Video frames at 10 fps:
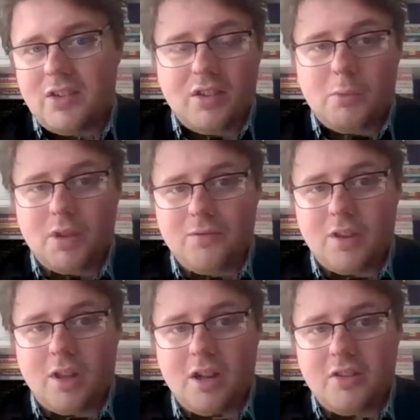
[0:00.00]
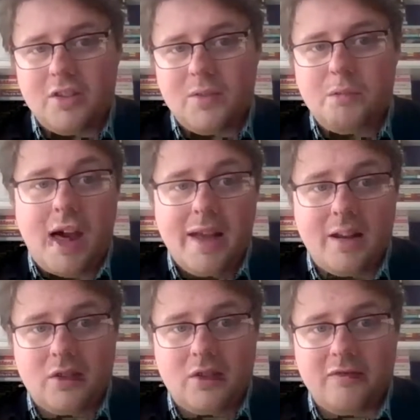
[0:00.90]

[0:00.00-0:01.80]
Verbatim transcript: it's one of the largest buyers